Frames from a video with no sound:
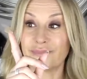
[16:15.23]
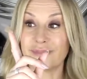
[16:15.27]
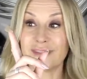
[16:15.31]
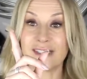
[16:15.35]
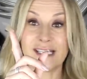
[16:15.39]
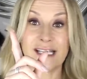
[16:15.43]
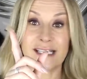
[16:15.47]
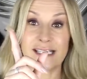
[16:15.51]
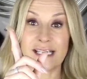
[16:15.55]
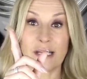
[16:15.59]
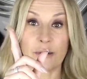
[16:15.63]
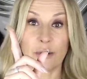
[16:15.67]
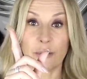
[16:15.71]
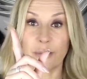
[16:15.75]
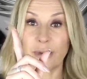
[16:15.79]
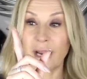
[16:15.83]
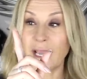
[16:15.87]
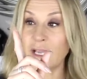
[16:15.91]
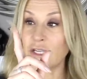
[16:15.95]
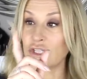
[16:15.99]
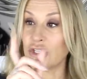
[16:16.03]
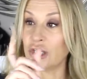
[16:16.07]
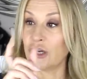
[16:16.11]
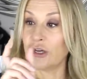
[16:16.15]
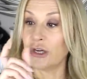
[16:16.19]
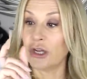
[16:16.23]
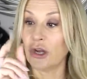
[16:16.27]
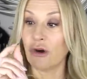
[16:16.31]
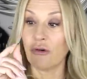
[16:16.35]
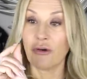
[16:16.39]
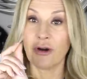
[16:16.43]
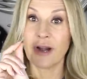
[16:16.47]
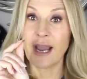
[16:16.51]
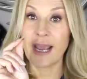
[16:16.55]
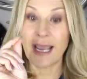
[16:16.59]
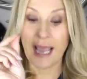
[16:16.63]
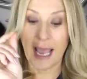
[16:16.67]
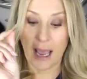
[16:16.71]
6-hour plane journey
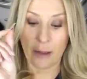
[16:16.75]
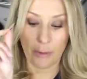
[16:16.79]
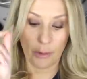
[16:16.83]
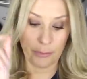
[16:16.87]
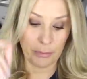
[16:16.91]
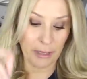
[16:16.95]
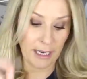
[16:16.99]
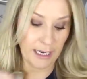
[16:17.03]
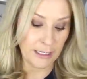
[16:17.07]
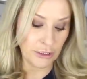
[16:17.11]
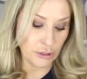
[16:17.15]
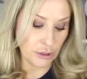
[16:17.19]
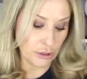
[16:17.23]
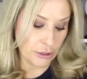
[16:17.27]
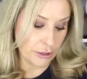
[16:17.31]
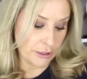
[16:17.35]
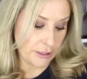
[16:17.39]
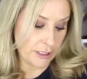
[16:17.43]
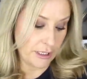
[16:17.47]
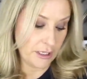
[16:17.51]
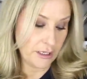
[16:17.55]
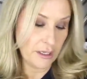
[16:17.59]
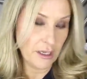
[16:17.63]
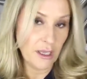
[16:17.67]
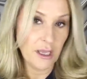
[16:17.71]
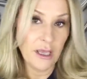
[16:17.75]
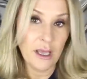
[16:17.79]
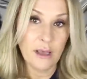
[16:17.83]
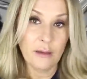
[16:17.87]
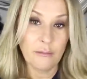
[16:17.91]
or an 8-hour plane journey